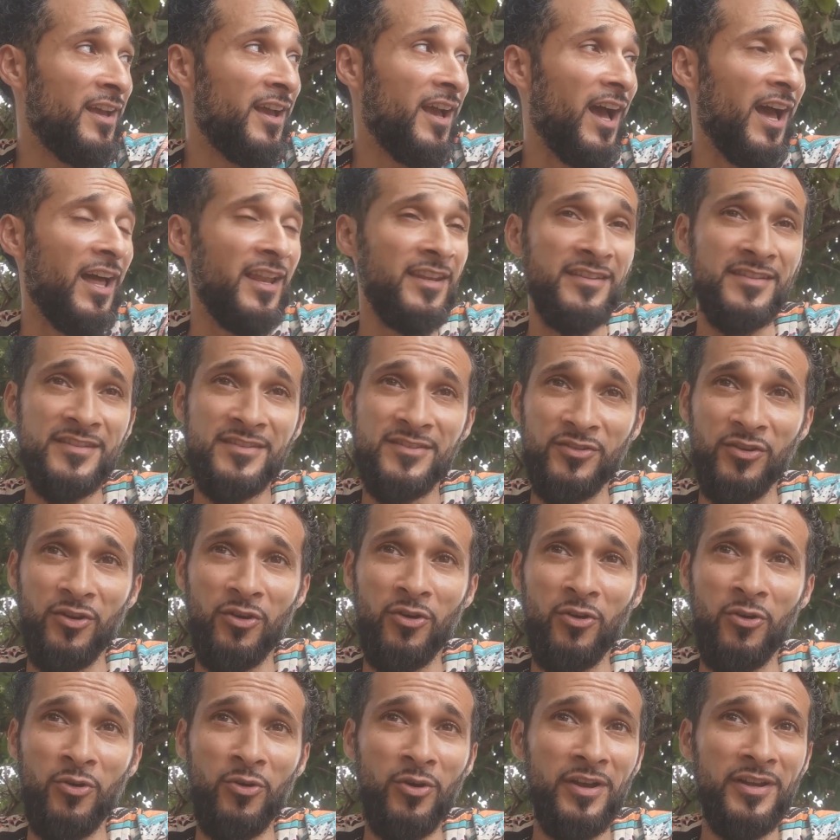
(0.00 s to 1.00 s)
And
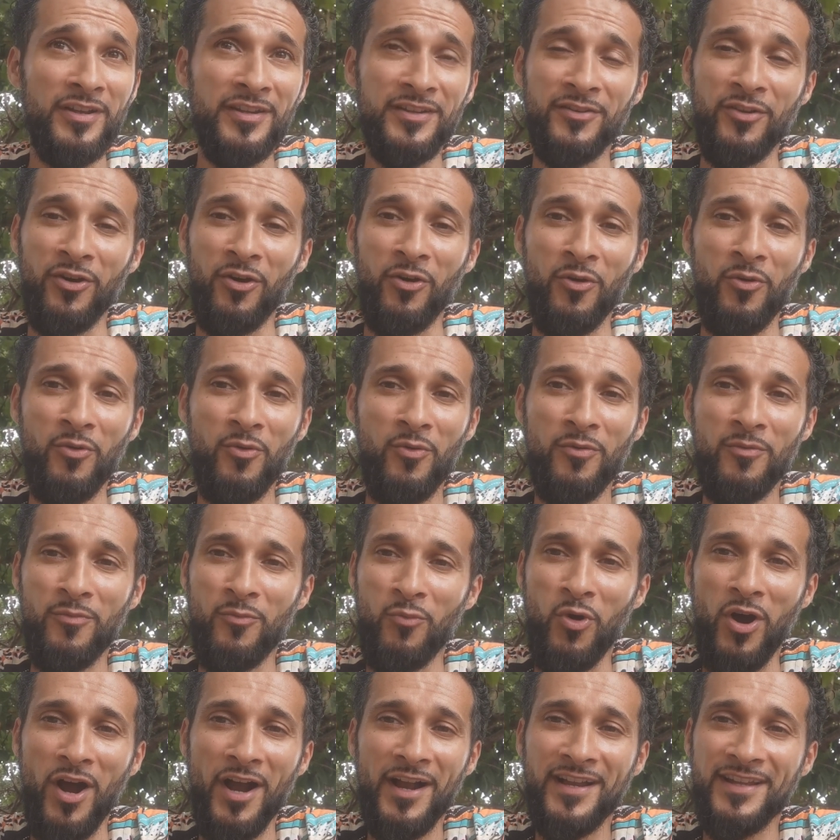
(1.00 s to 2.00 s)
so, you know,
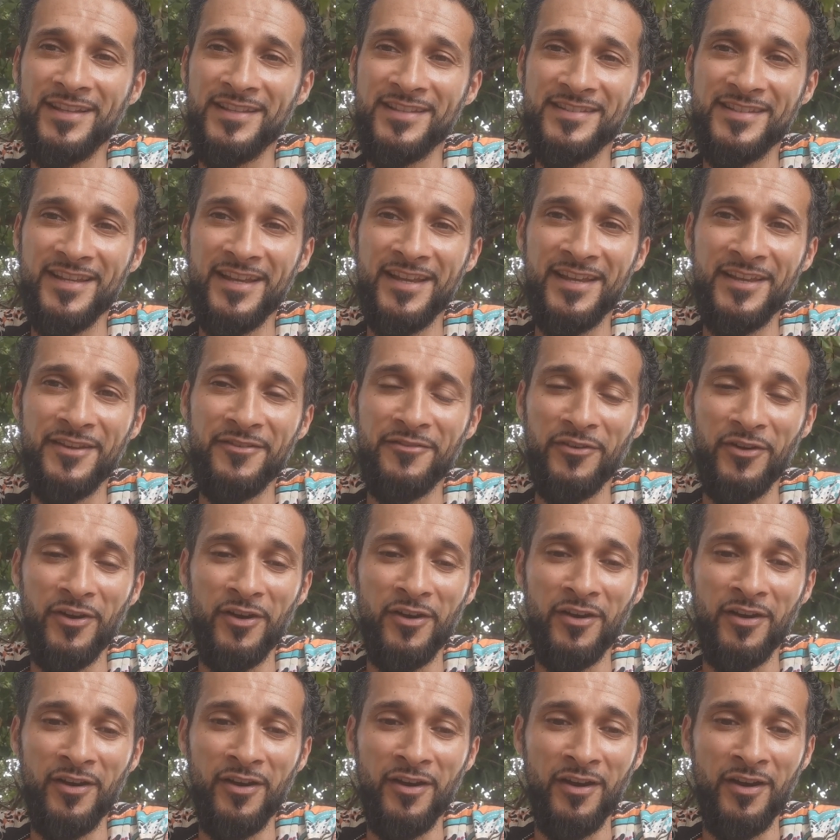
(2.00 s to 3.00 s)
what I can say
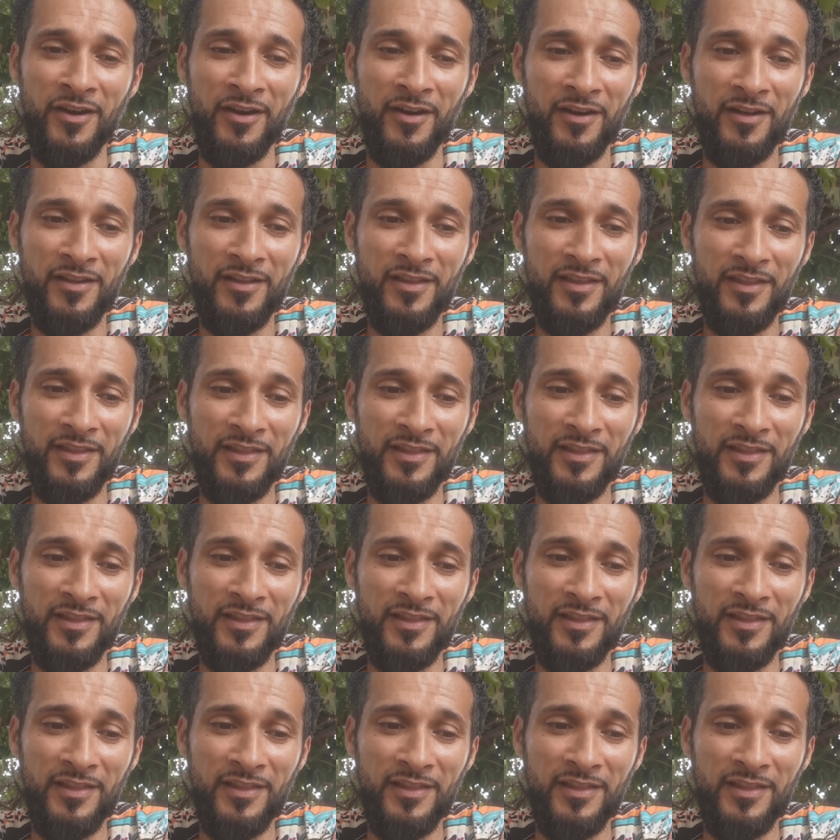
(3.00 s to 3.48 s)
for